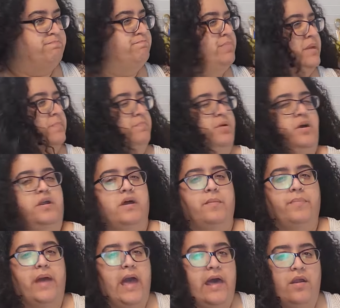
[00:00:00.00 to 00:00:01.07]
been put
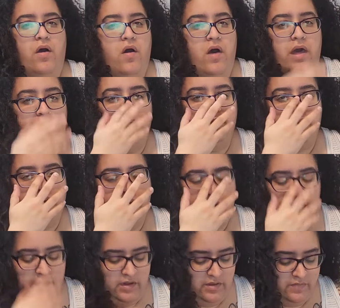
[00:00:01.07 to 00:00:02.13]
up at all, I don't think,
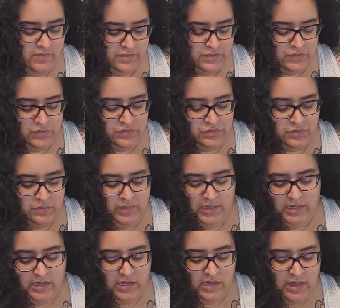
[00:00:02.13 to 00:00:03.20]
on any of the social
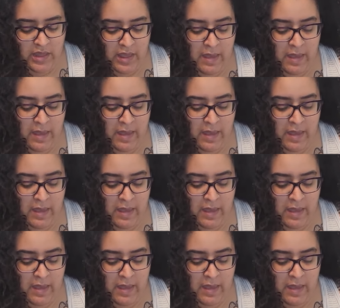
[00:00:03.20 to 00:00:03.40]
media.